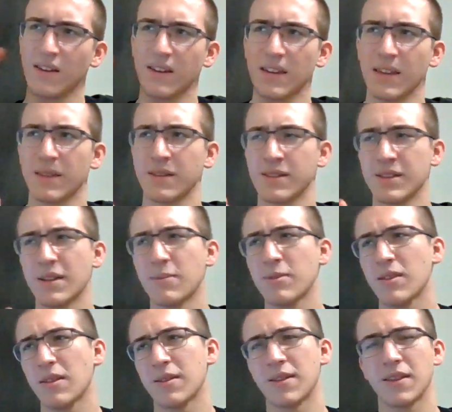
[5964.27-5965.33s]
yeah, the
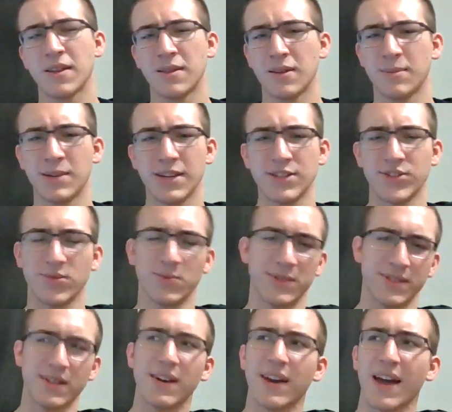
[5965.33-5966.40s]
double elimination
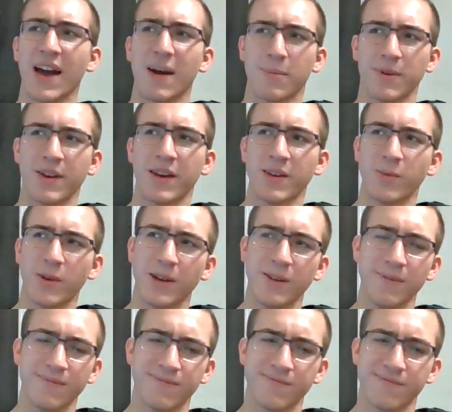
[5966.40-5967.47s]
was going to happen anyway.